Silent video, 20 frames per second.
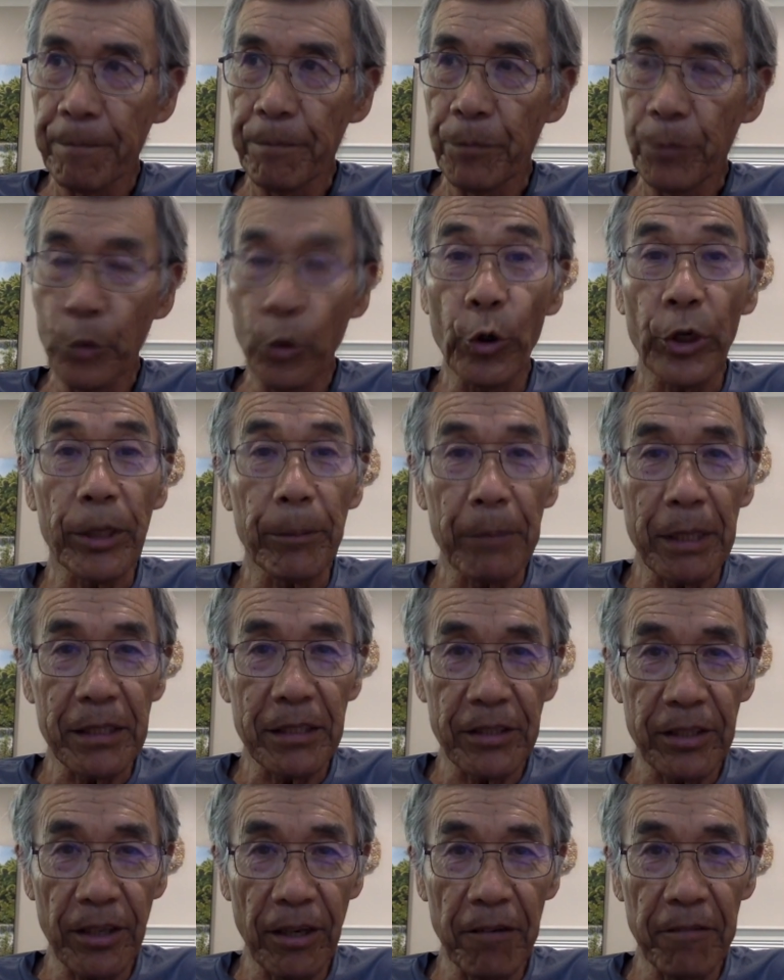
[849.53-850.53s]
knowing
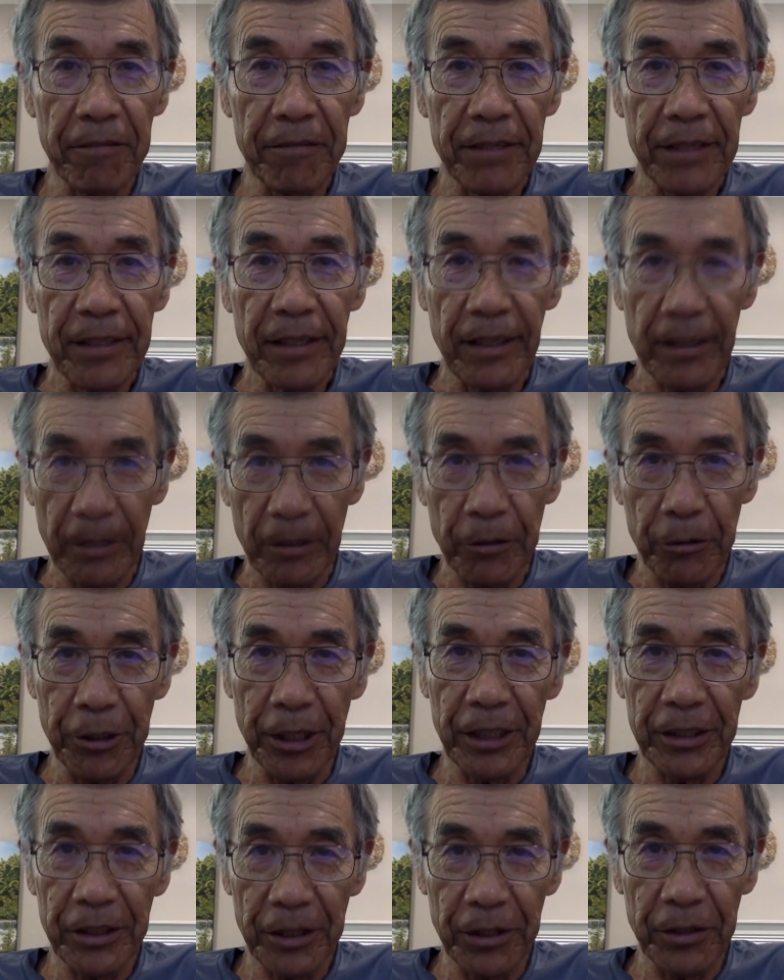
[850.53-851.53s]
myself and
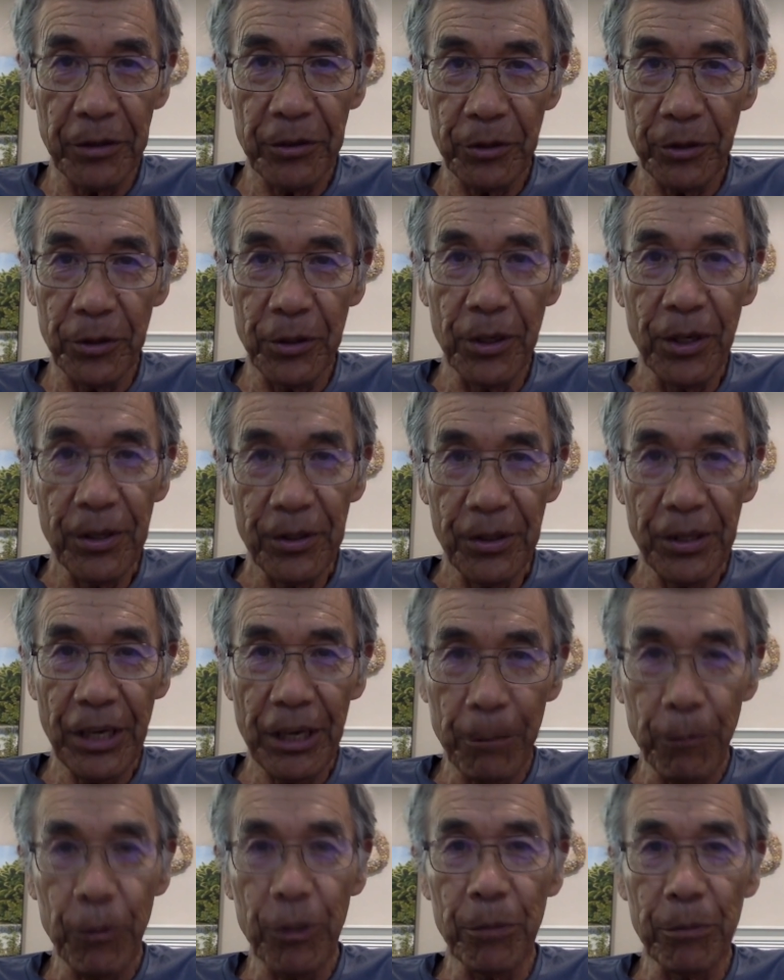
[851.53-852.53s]
connecting to thy
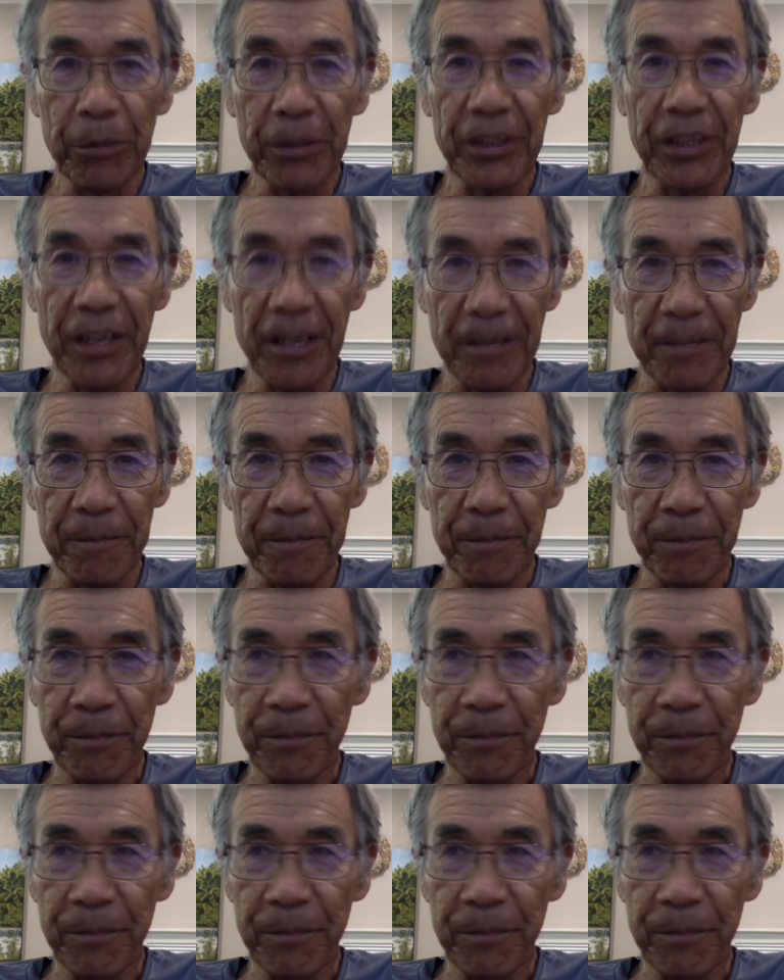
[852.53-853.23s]
will be done,